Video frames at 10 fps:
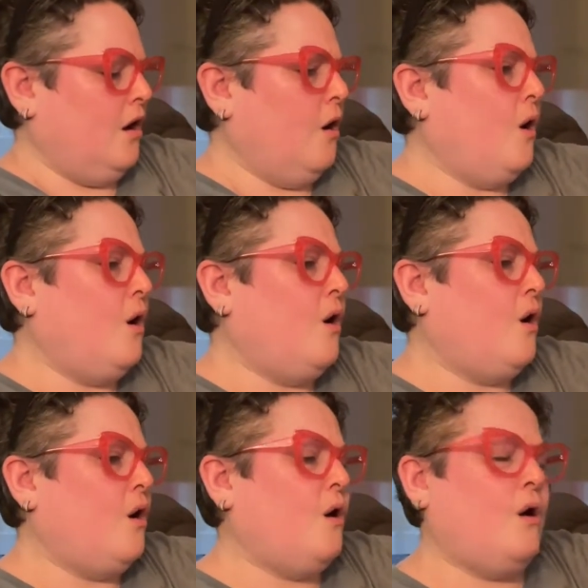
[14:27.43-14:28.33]

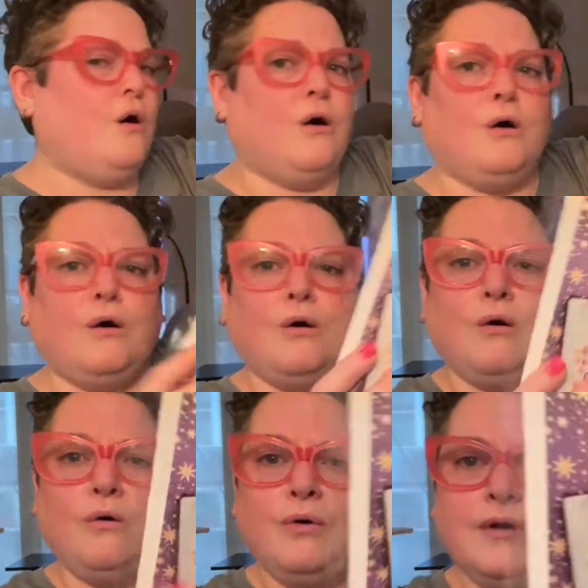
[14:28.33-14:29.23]

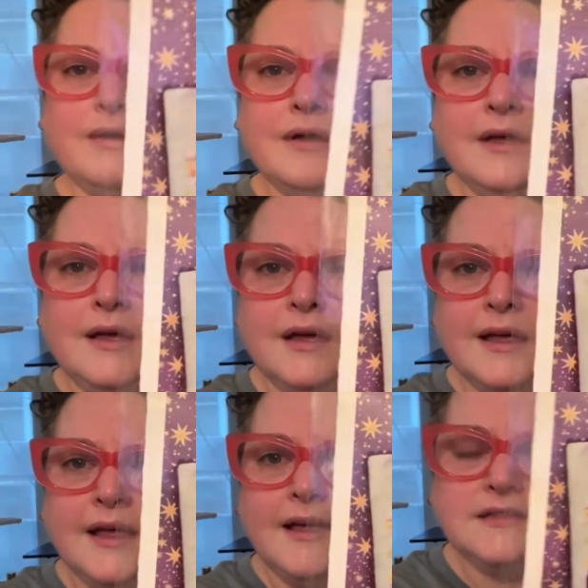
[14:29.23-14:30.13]
Oh,
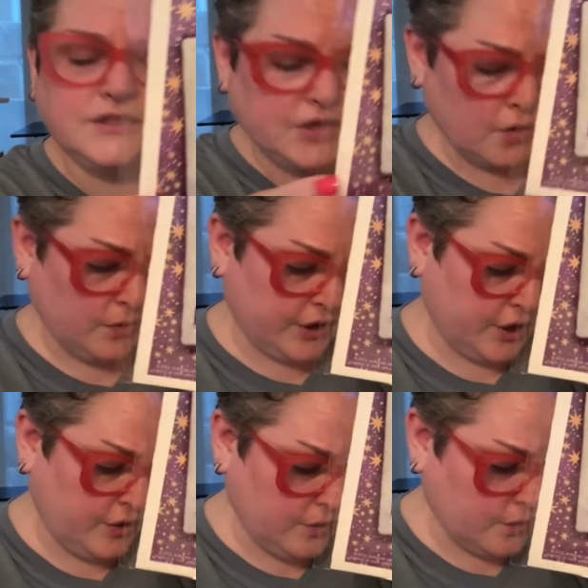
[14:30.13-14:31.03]
it's so
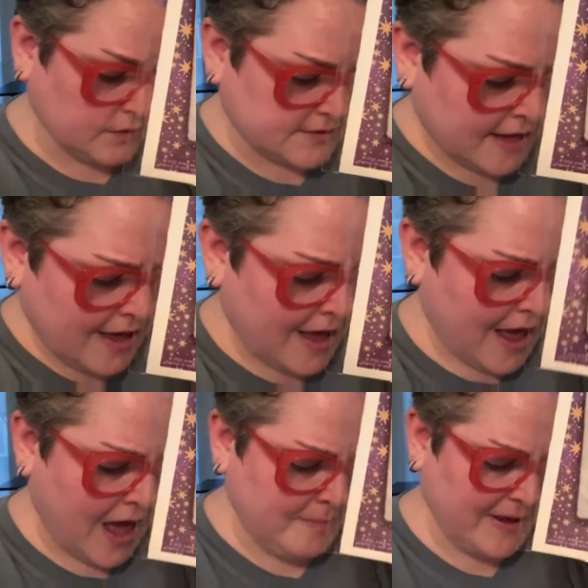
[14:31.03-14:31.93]
cute.
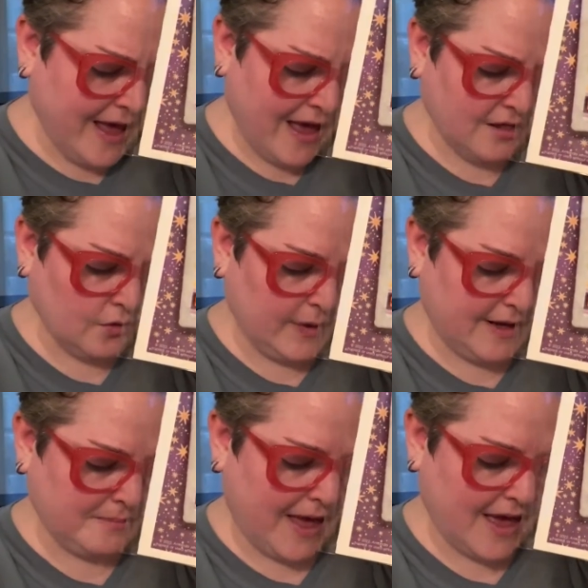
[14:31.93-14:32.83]
Happy
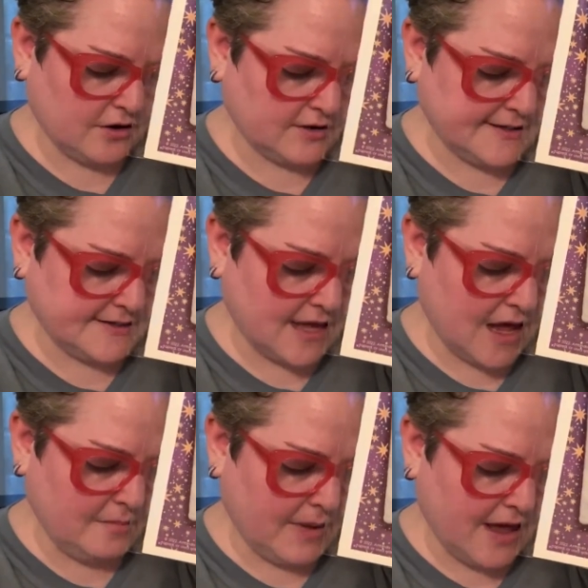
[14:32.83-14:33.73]
Halloween pattern
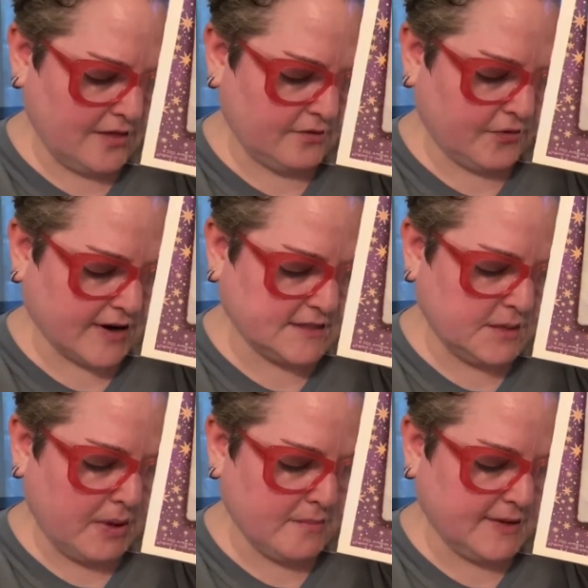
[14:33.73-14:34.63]
designed by the
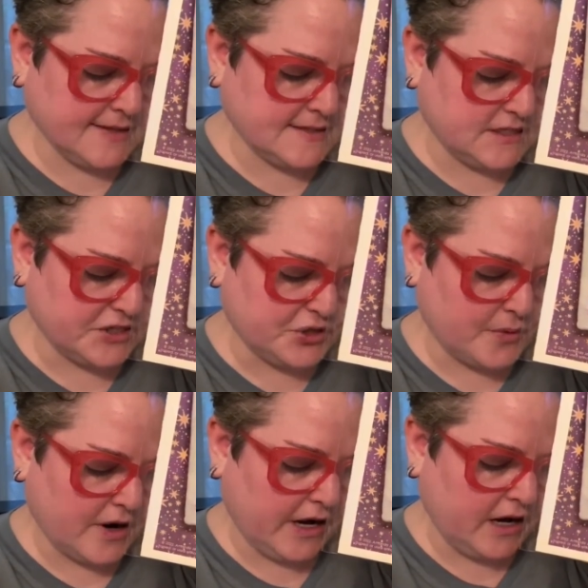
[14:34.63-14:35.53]
Frosted Pumpkin
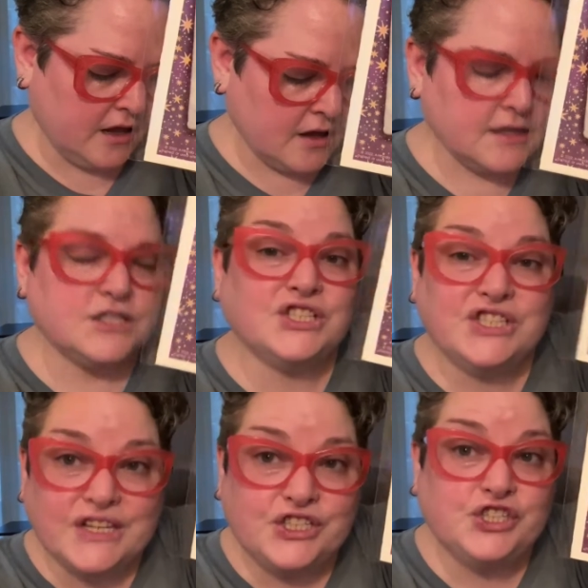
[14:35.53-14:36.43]
Stitchery.
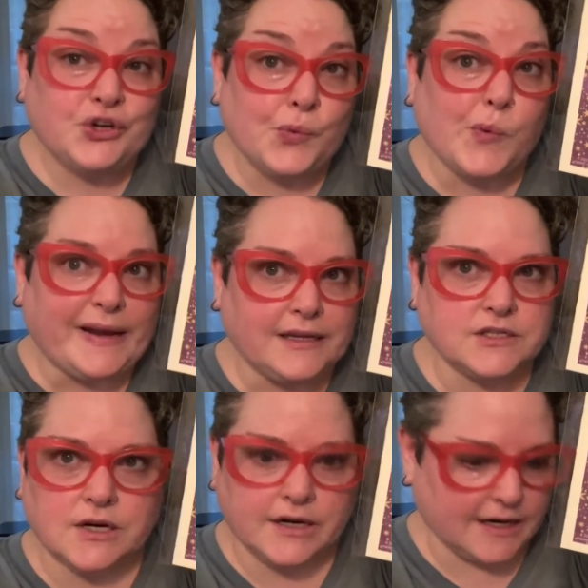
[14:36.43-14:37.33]
Stitchery,
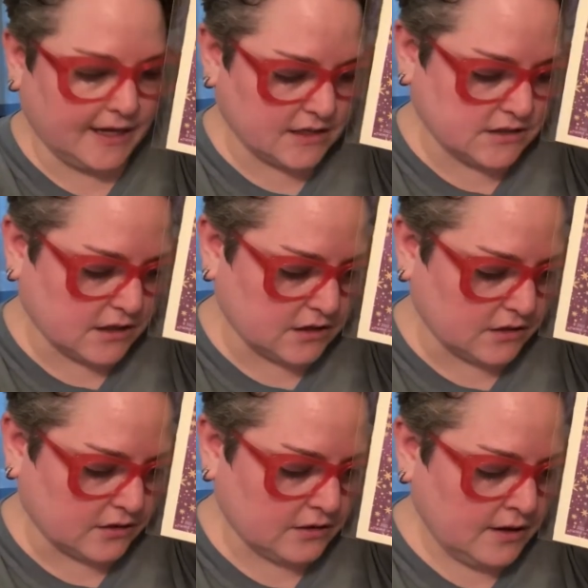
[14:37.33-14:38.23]
sorry, I can't talk,
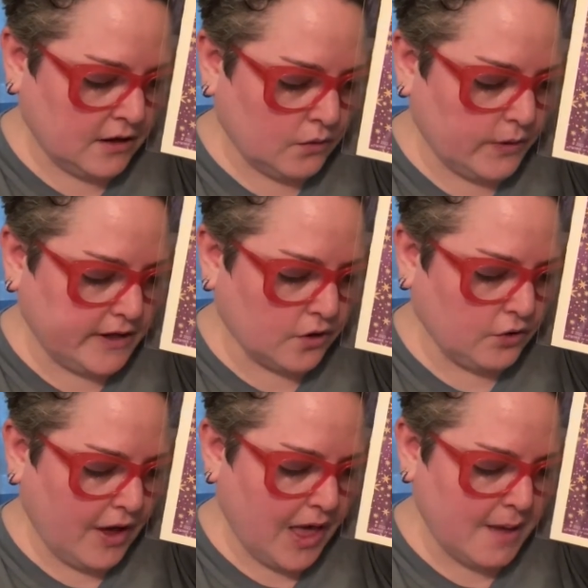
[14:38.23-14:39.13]
y'all. We don't
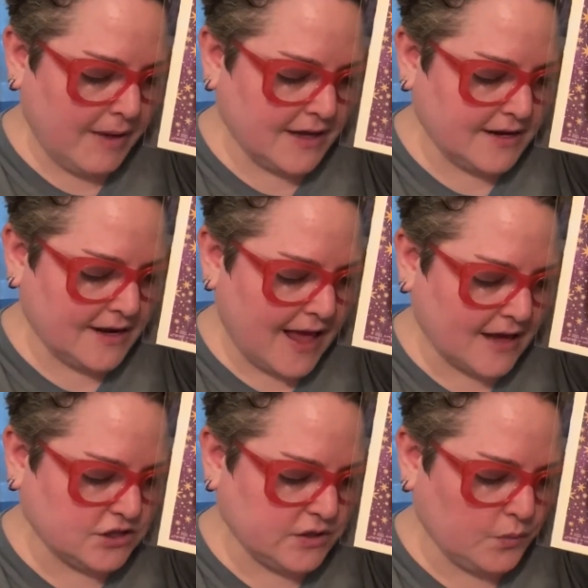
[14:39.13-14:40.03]
know how Amanda and
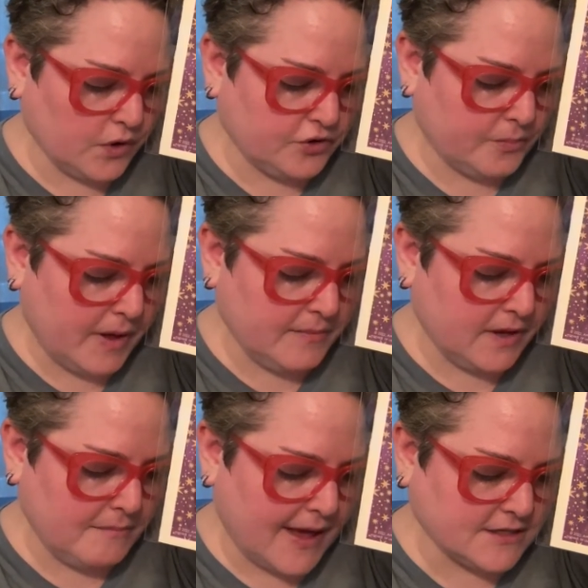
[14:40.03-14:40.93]
Ashley work their
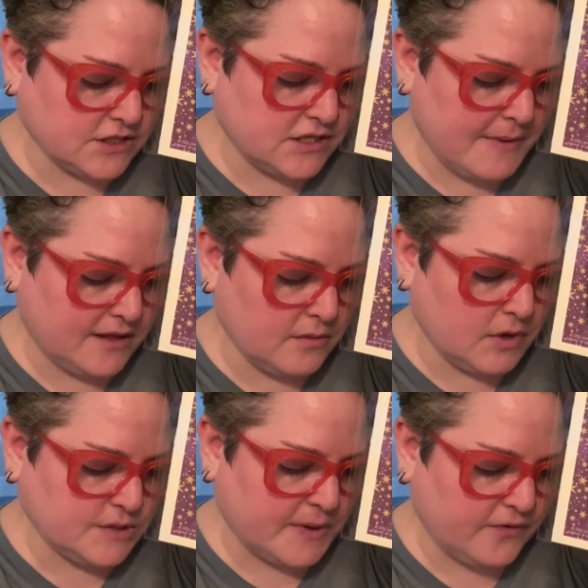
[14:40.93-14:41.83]
pumpkin magic to make the
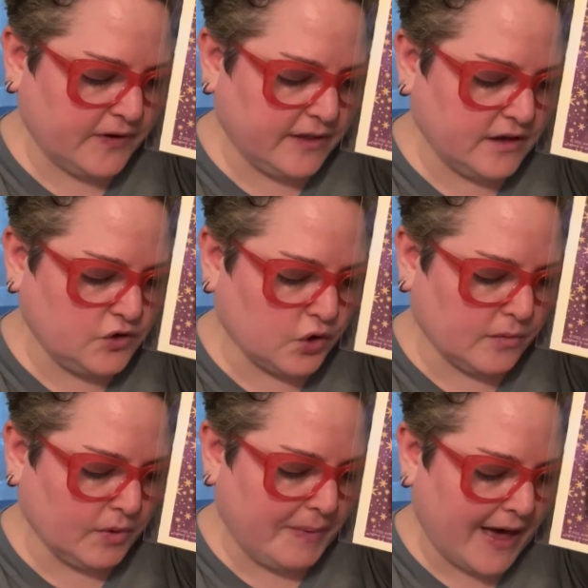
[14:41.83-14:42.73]
most perfectly
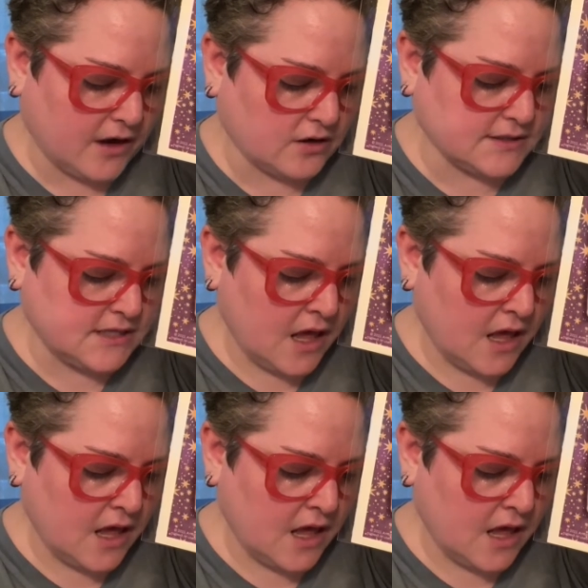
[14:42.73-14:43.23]
adorable patterns,